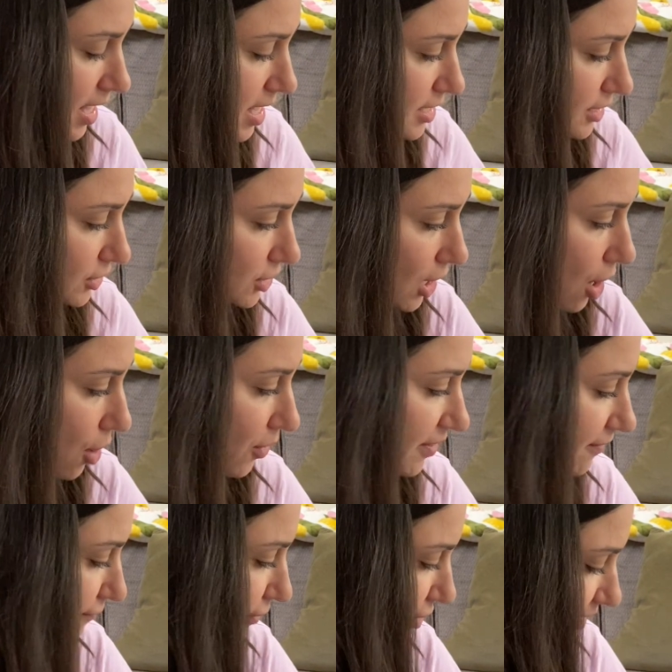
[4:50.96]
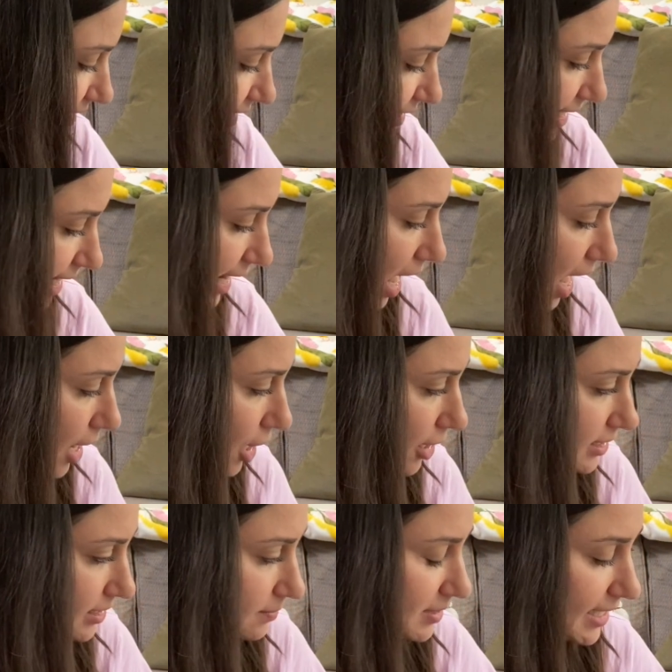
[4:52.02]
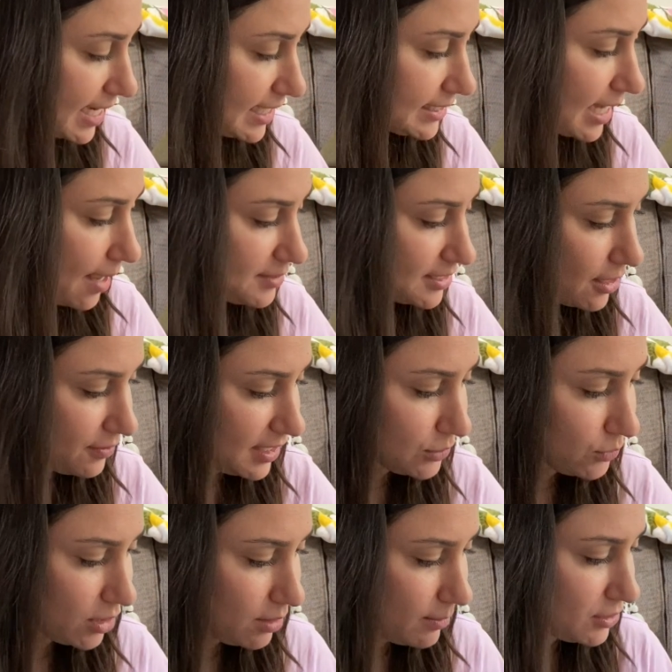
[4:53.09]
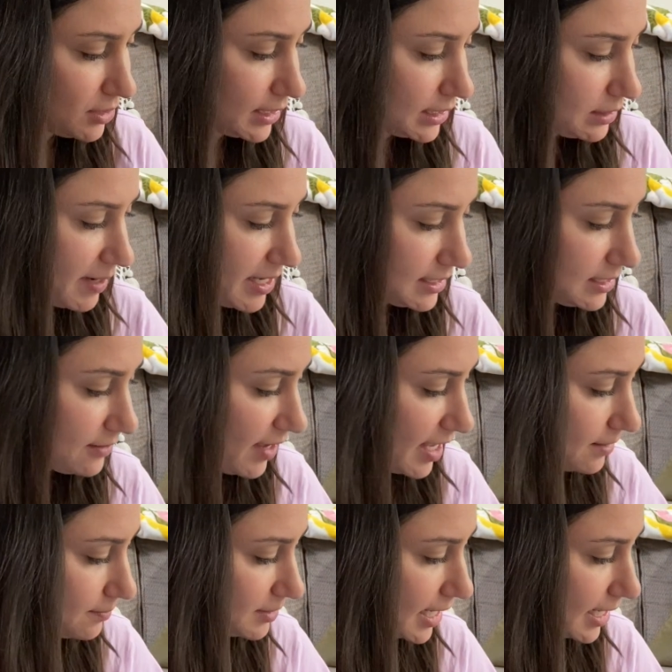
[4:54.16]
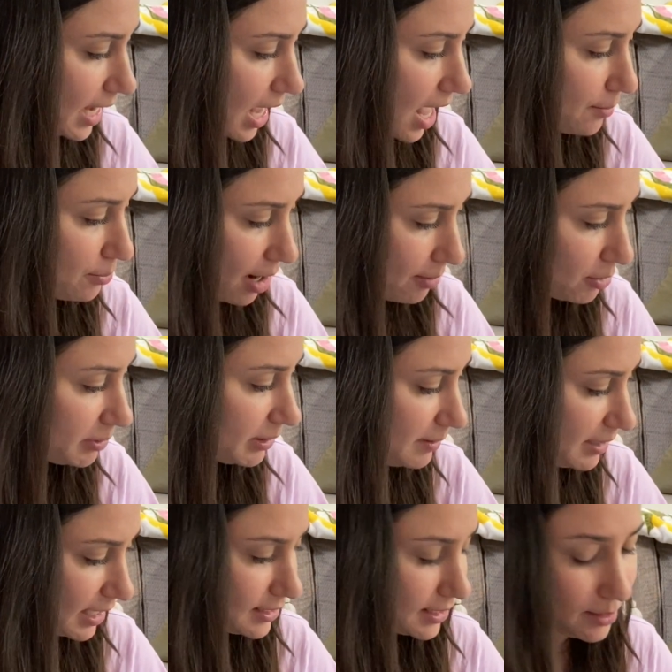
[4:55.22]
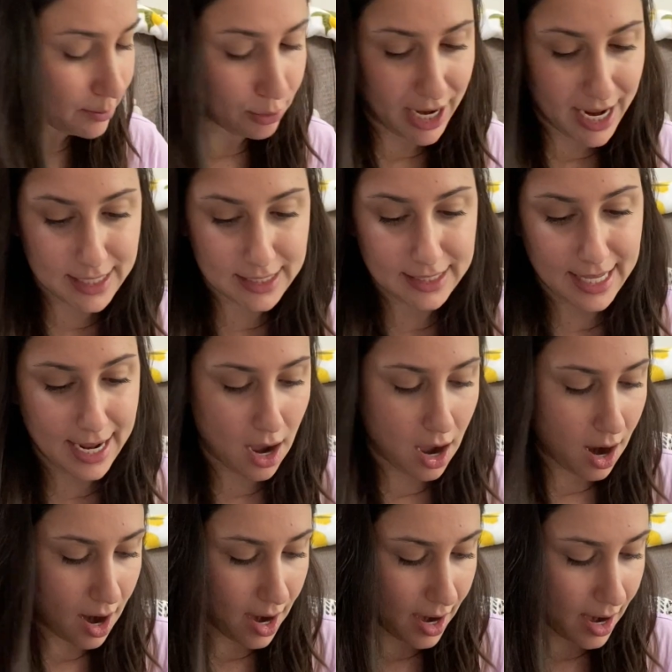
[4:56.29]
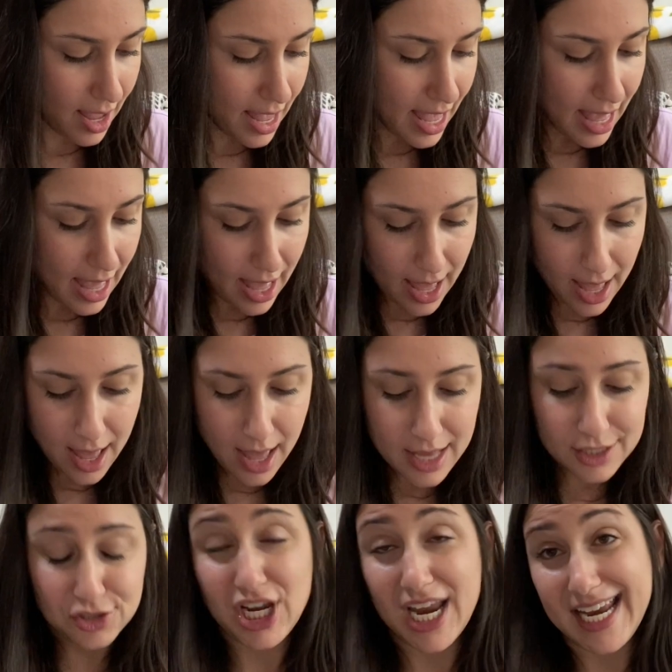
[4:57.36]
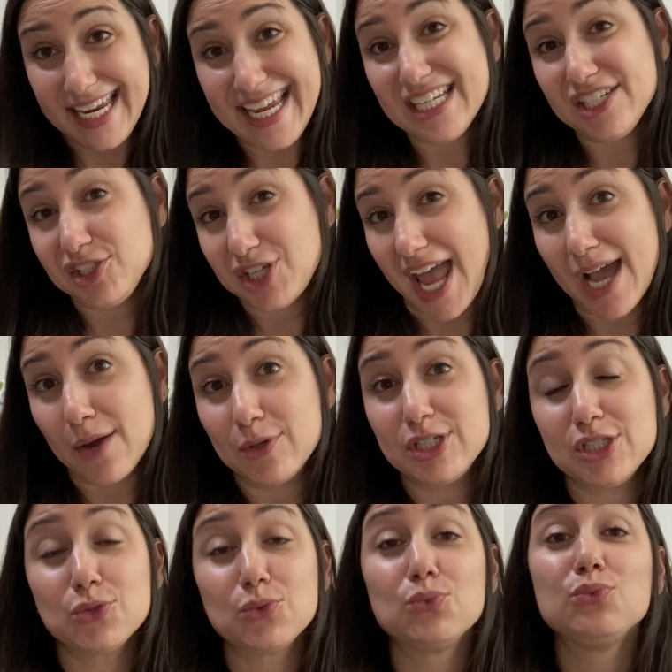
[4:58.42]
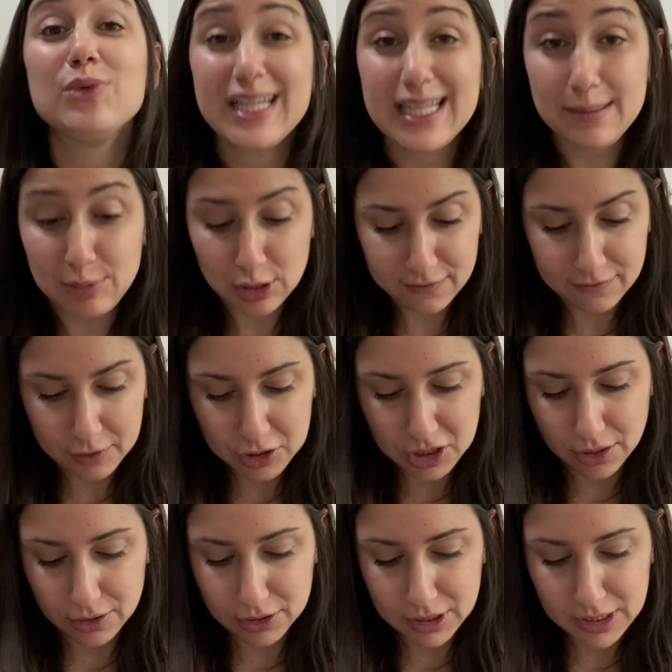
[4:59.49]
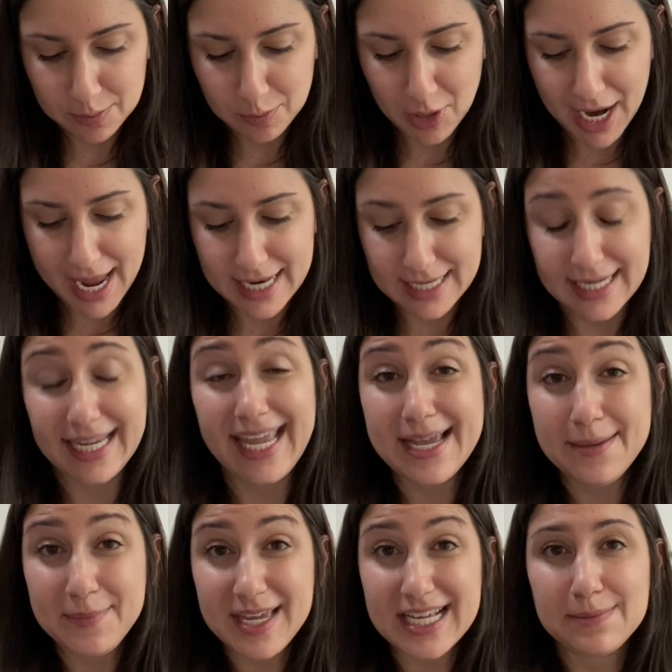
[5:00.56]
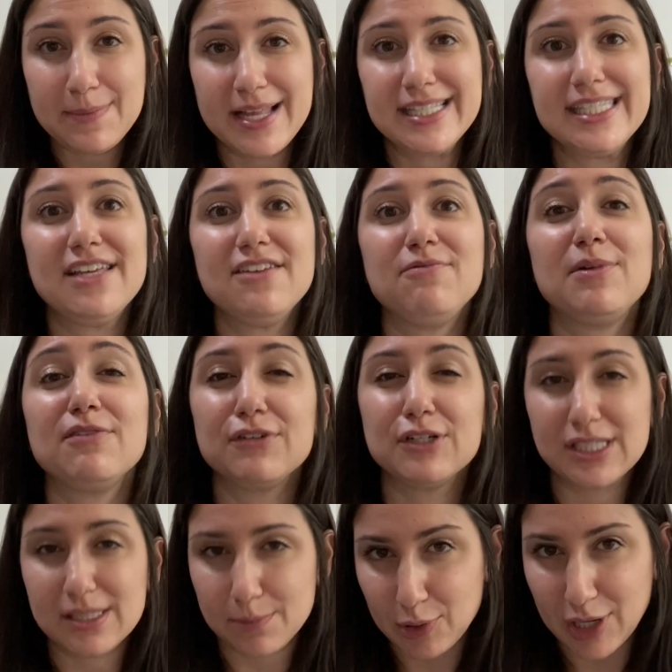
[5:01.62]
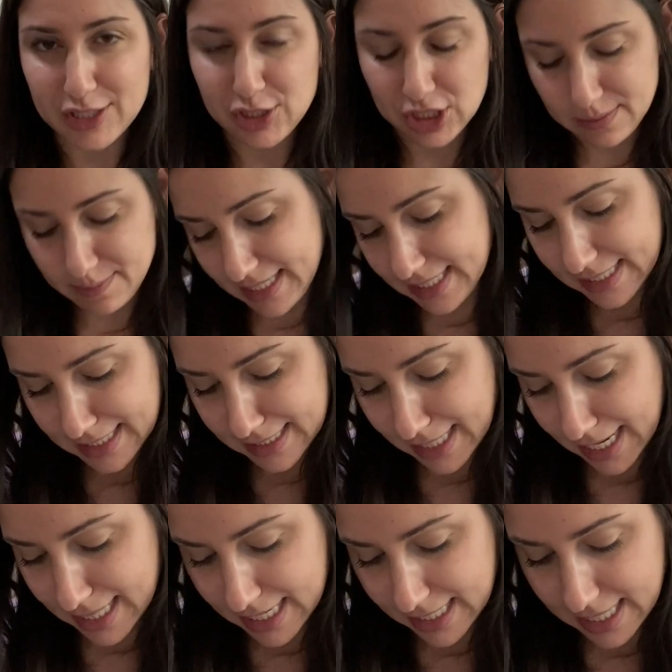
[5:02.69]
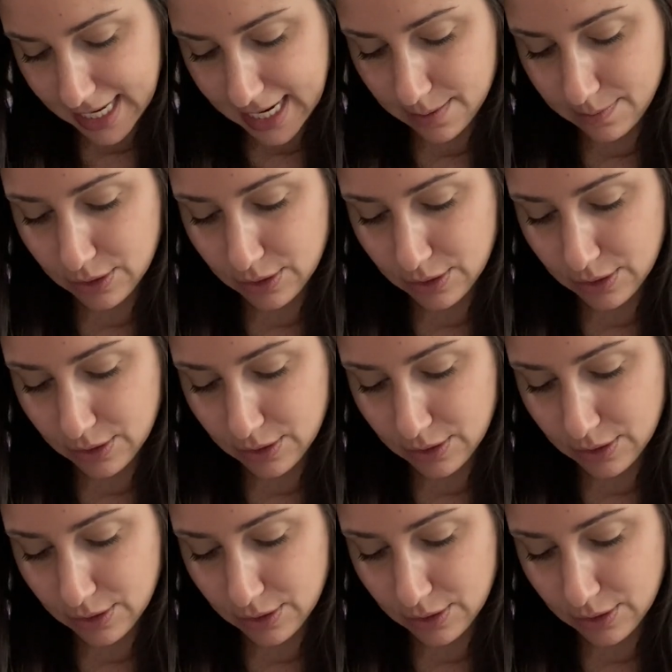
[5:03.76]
So the first things I got are some tank tops. Now these were the most expensive items I got, probably because of the brand. They are Janie and Jack, which is a really beautiful children's brand. It can be expensive, but for some precious pieces, I think they can be